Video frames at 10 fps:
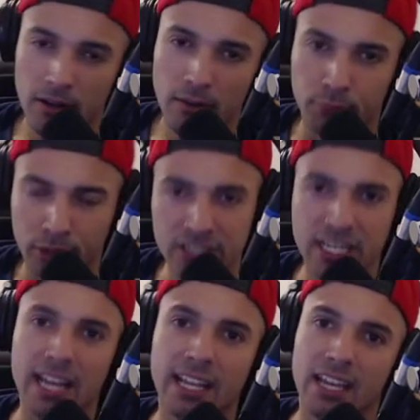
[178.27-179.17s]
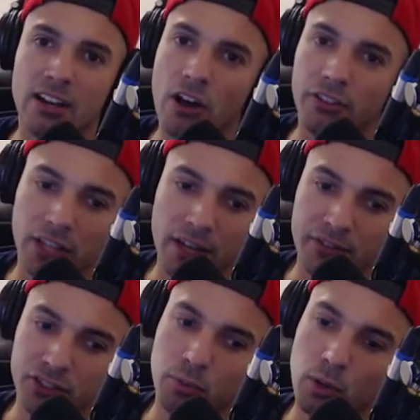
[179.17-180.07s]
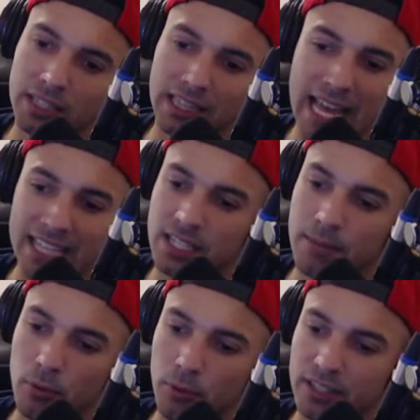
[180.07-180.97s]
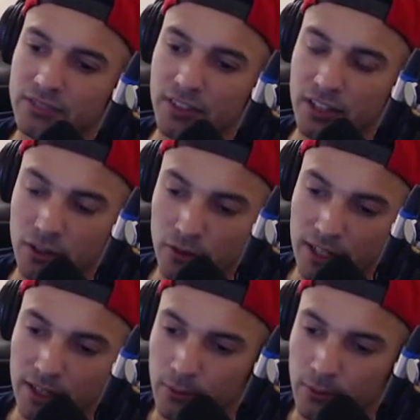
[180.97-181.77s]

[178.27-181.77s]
Appreciate again all the love in the sport the last couple weeks for the new year.